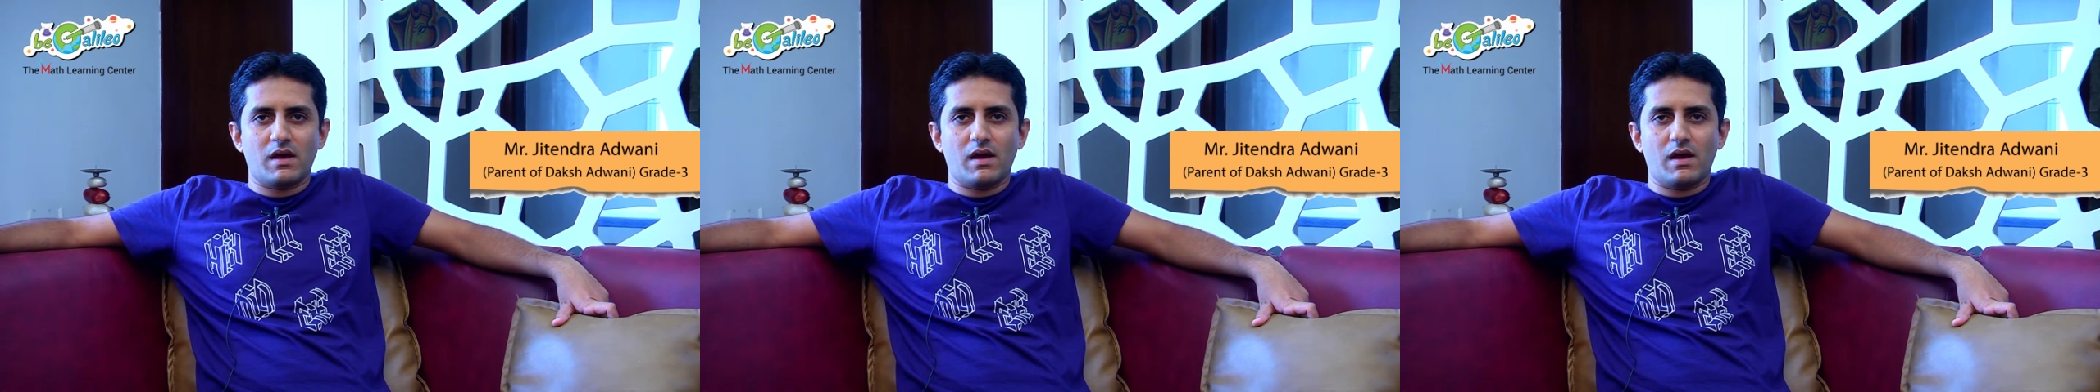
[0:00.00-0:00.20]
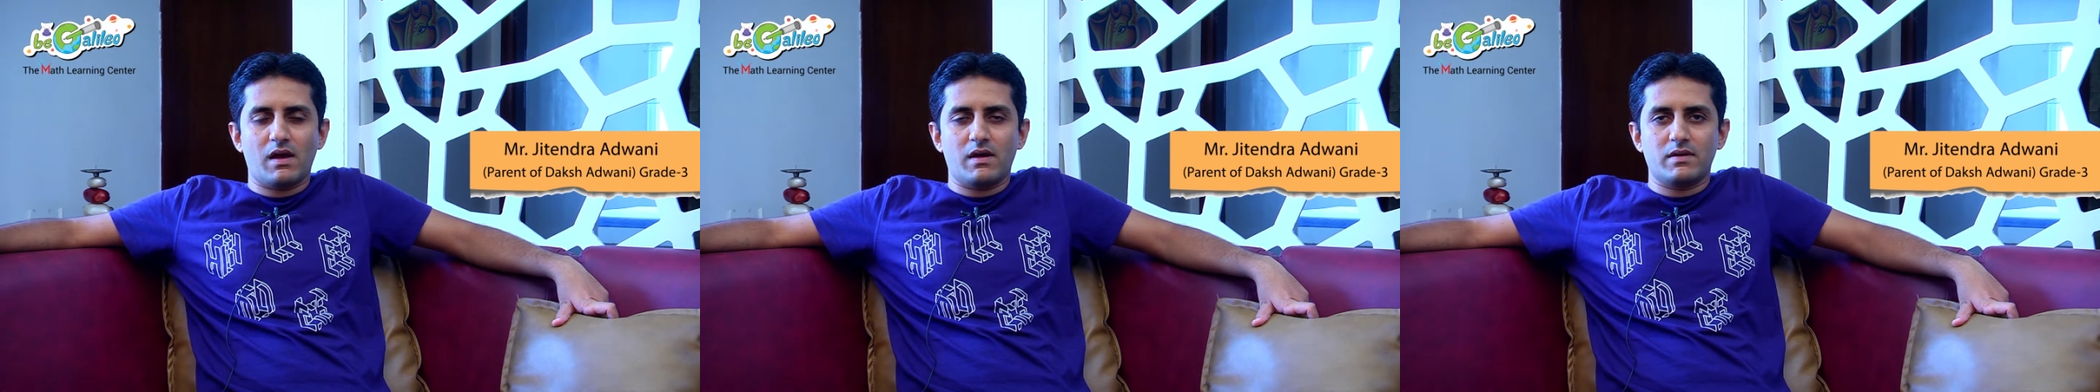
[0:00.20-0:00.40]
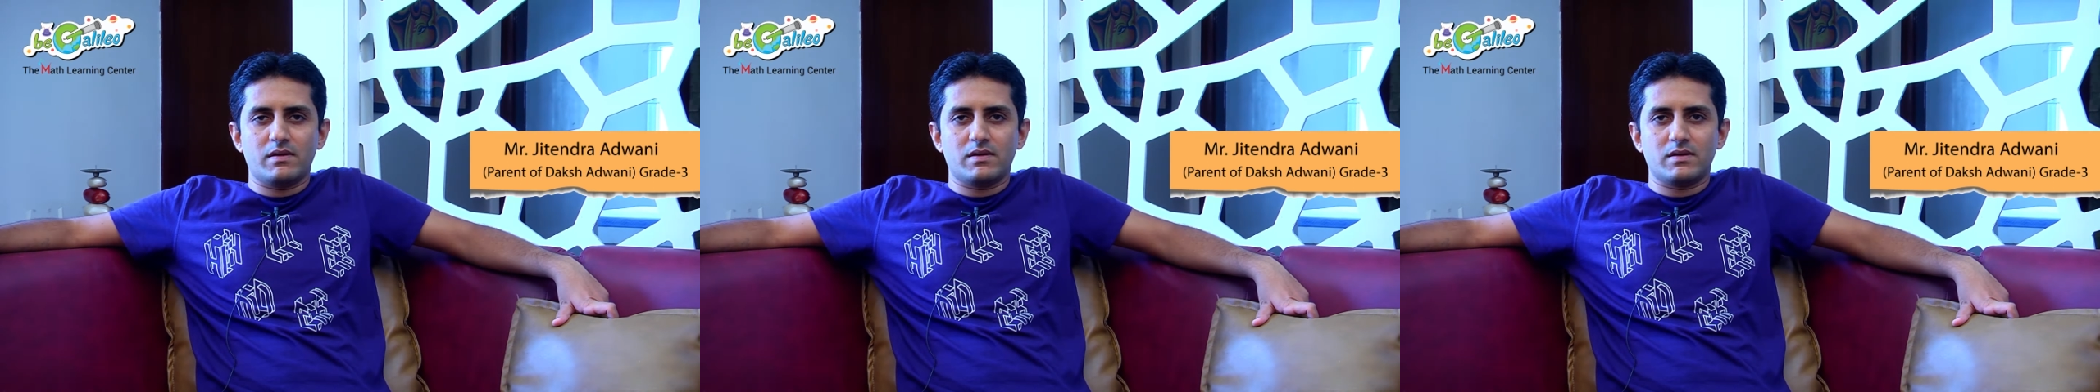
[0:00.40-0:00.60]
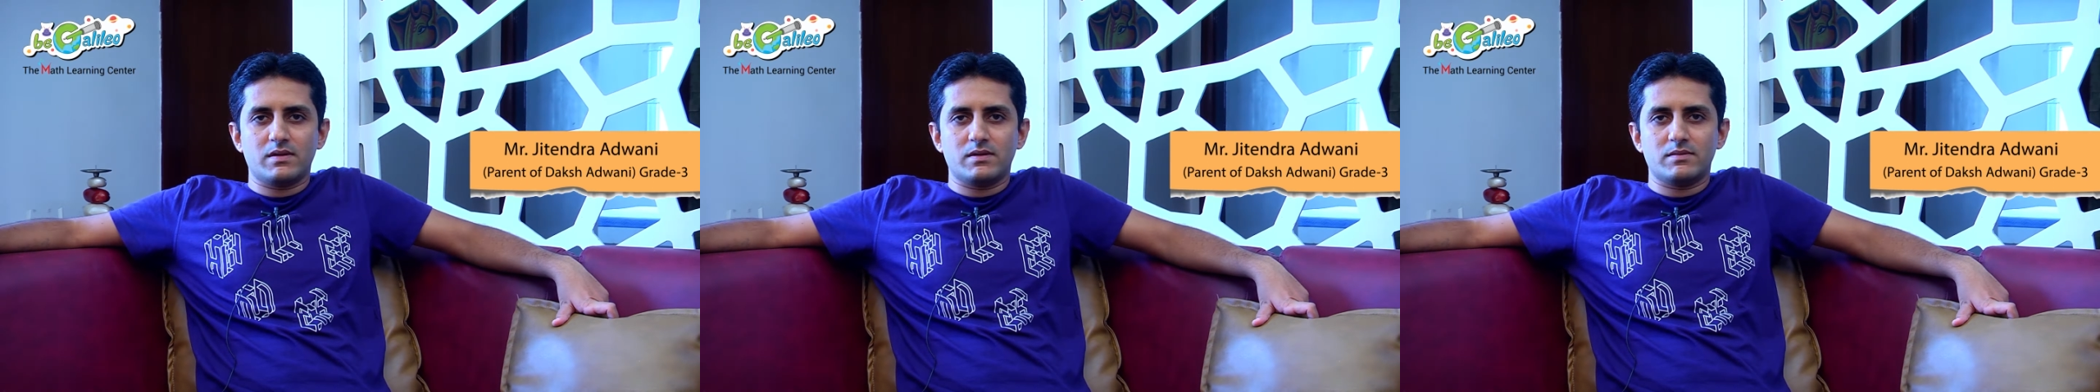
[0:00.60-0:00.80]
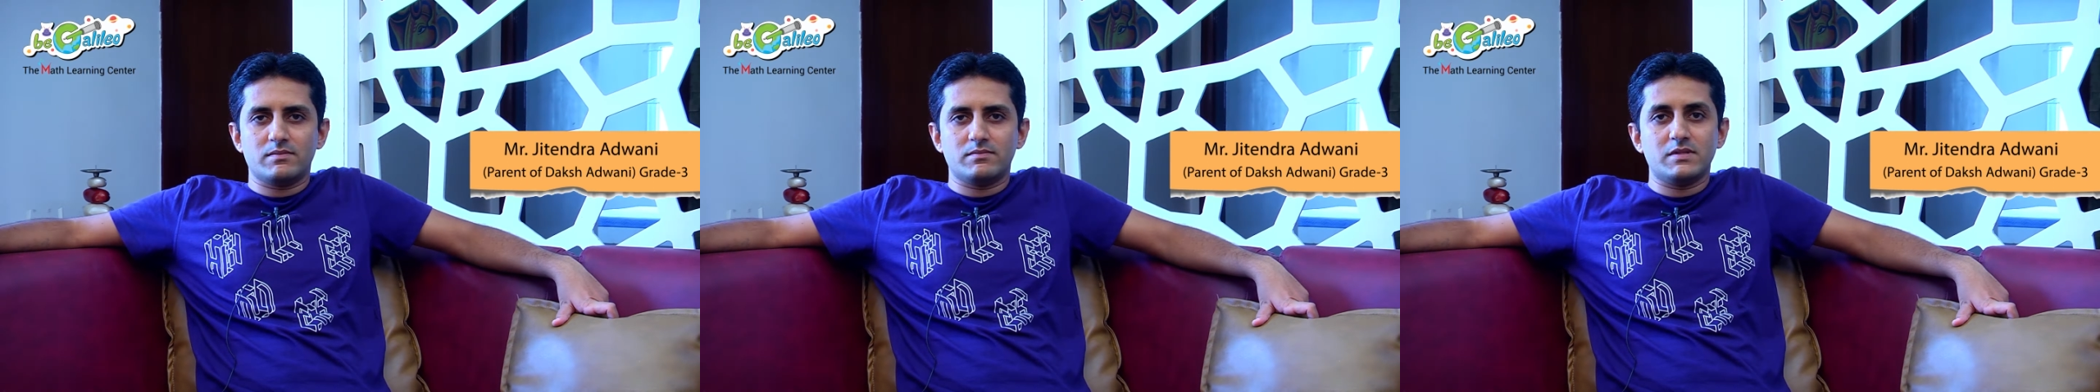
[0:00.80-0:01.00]
And
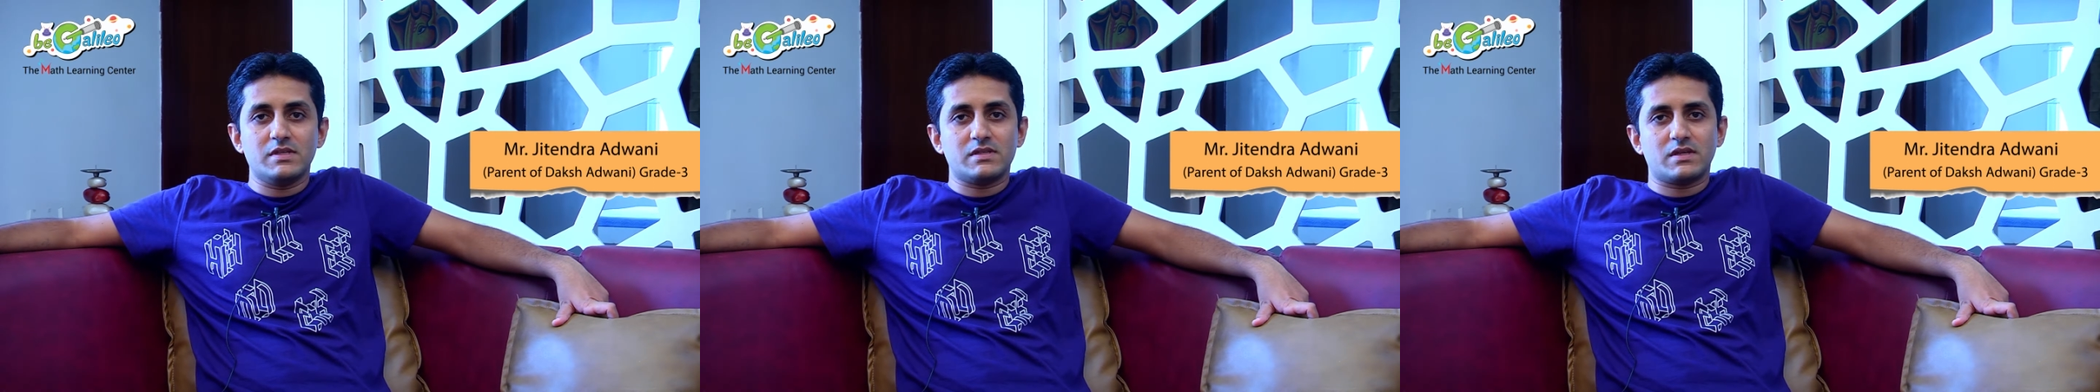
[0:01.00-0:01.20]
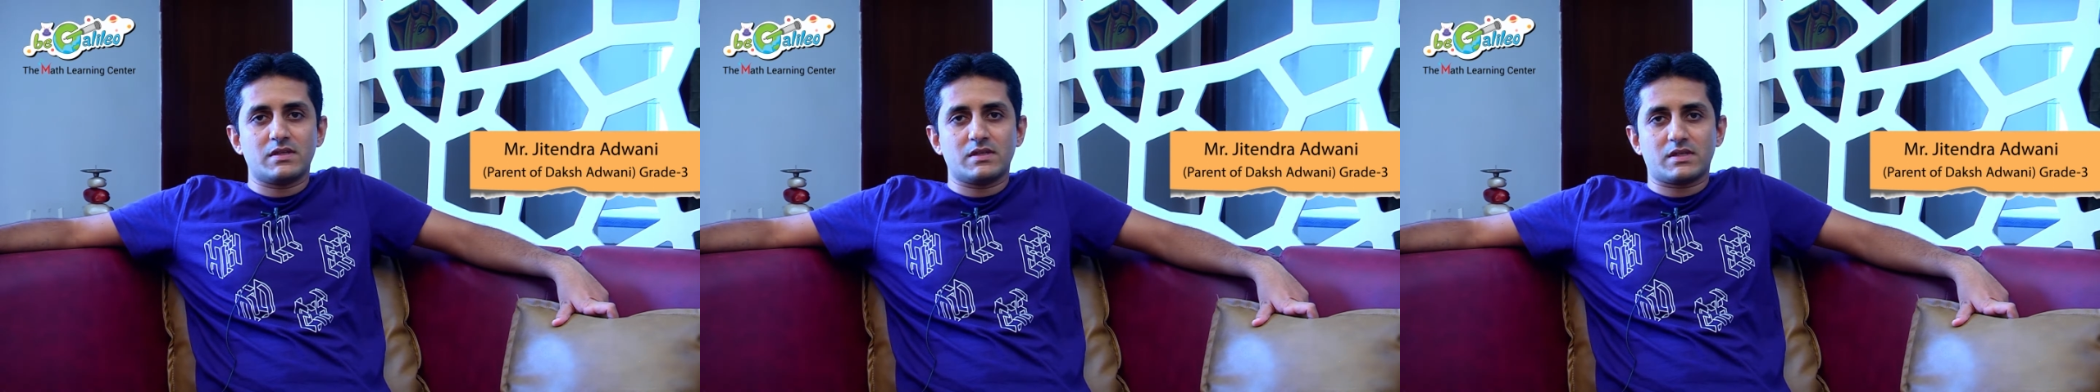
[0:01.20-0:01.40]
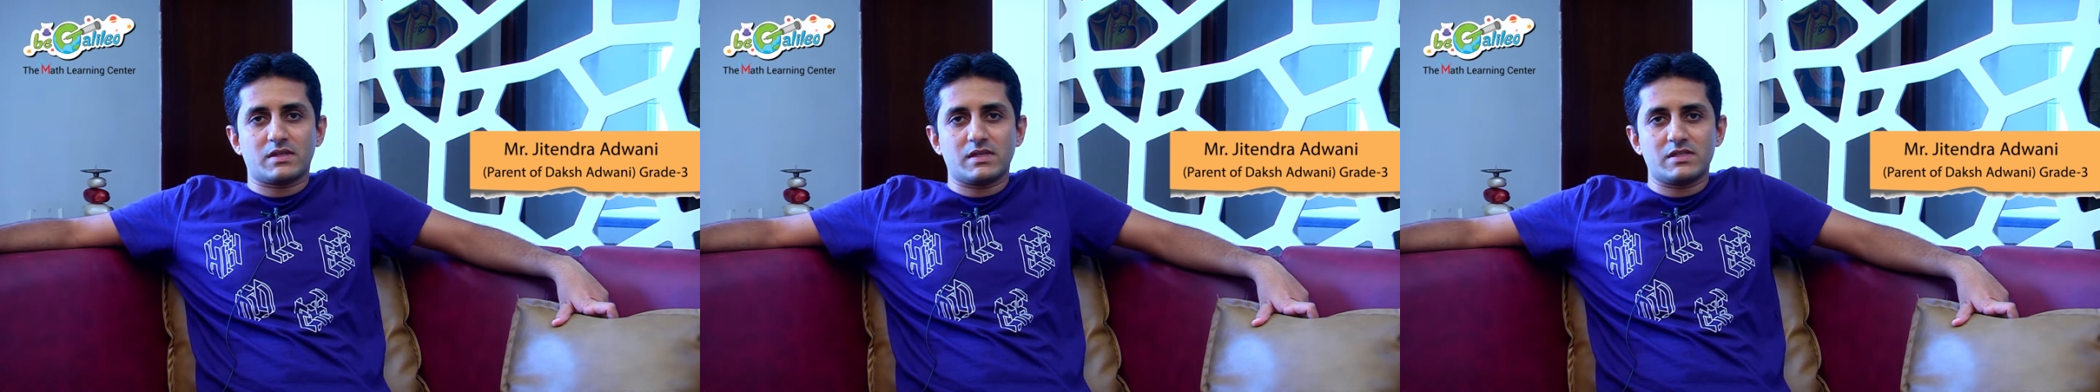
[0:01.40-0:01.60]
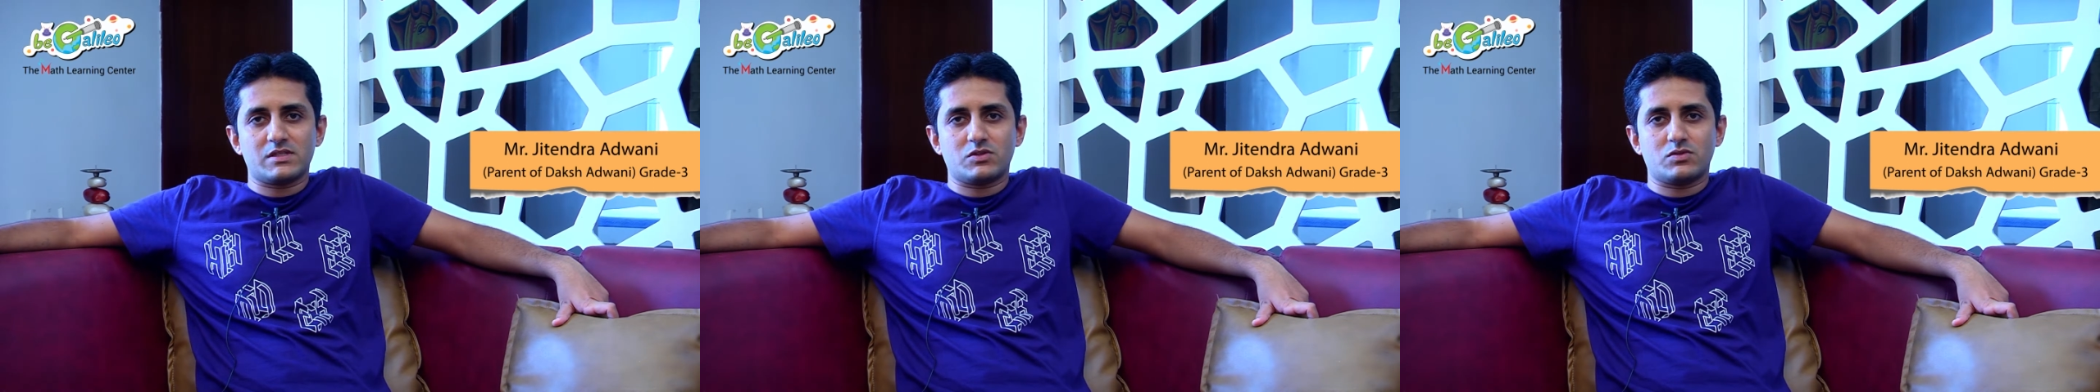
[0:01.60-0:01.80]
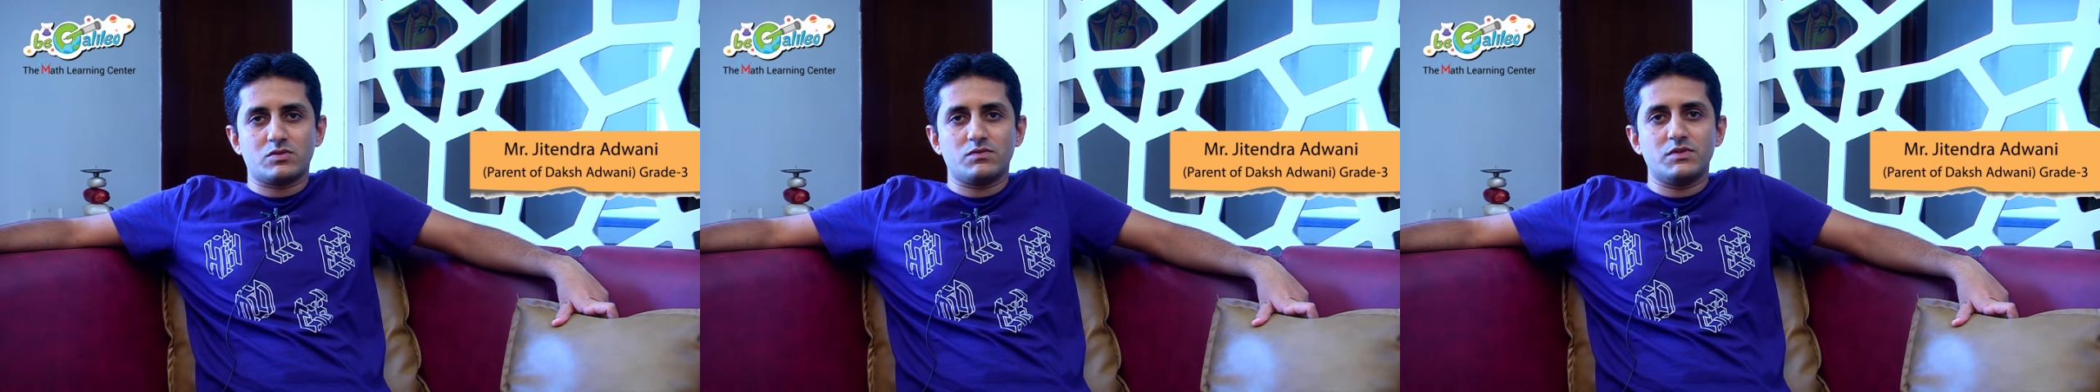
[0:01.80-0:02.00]
these are the tests, you know,